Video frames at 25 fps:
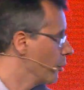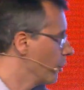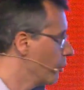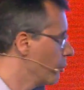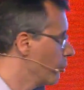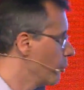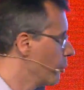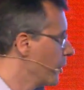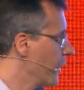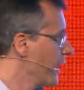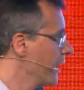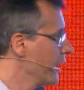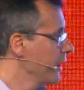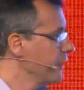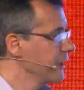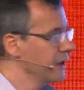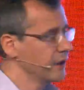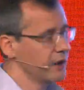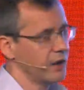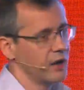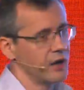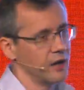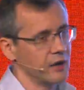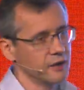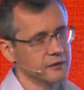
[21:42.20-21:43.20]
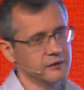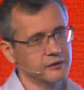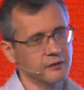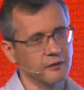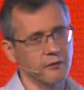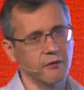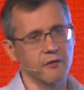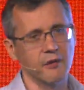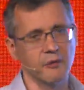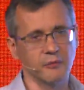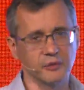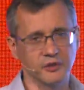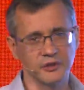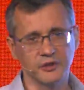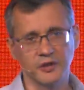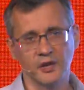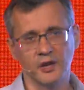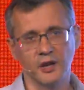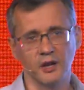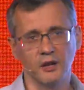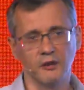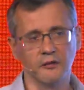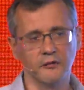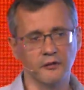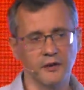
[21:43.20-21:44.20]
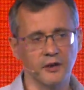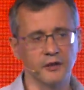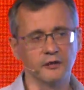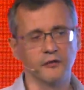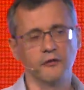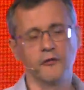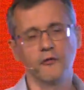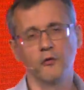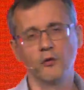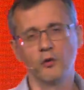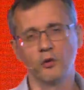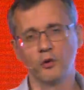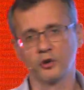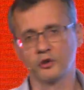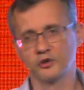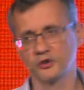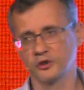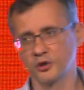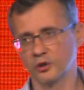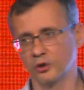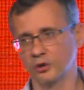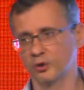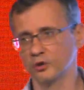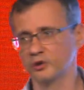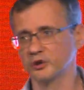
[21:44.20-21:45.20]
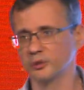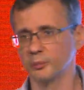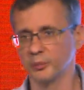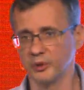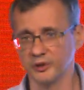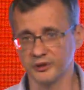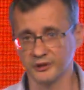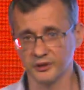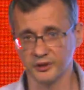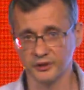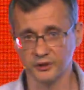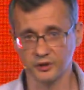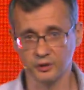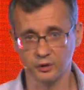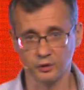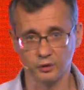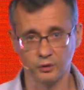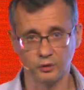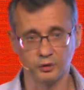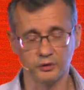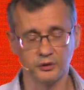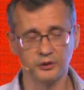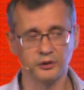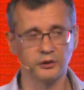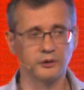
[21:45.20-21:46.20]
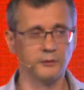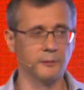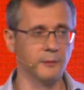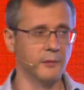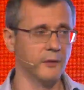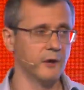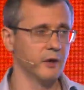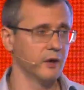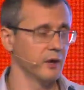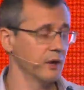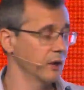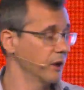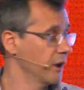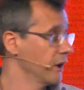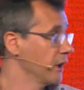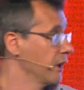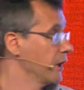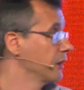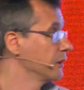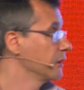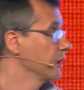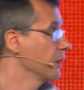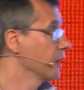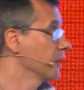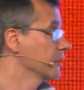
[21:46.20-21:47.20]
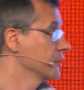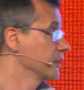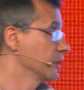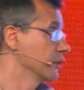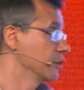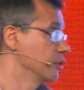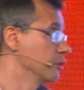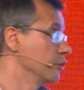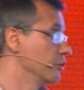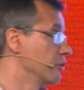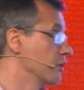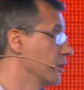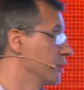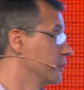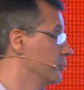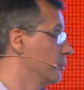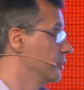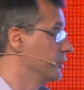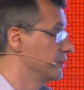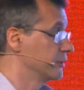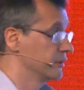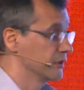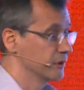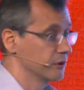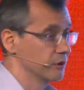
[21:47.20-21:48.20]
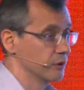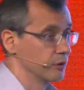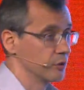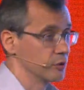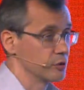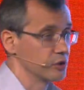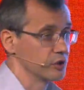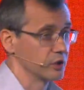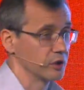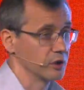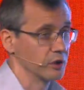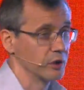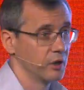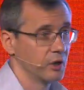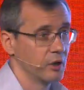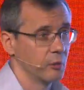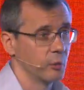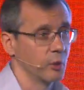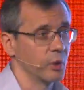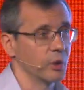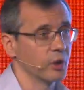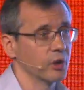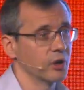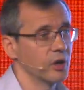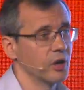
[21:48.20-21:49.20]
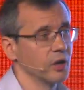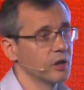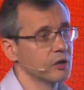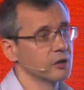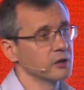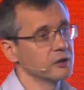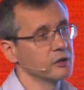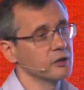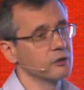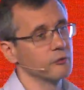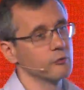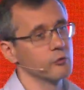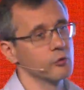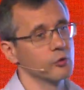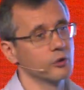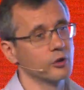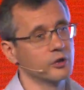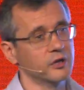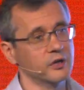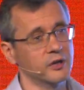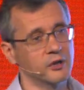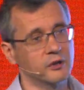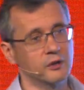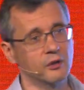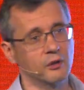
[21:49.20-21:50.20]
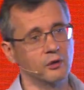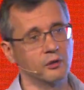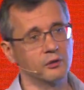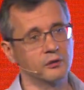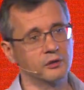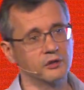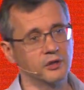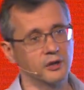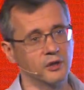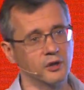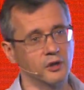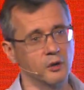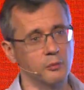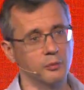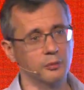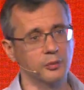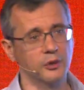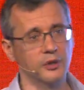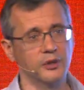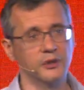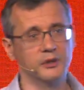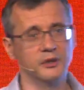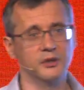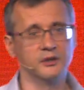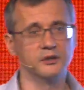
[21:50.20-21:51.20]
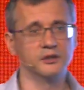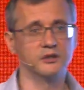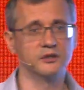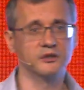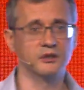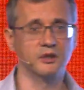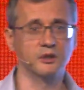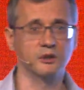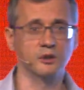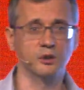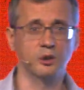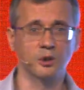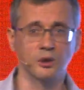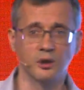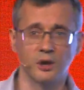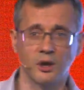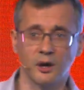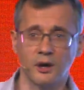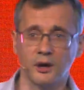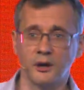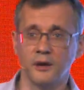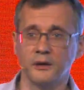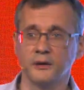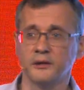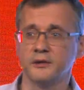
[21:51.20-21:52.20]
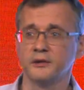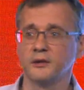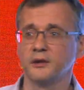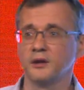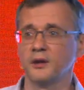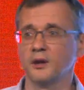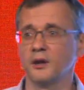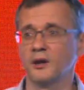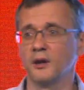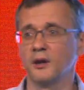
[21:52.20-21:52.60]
make assets themselves enforce those business rules and execute that business logic. We are currently working on the completely decentralized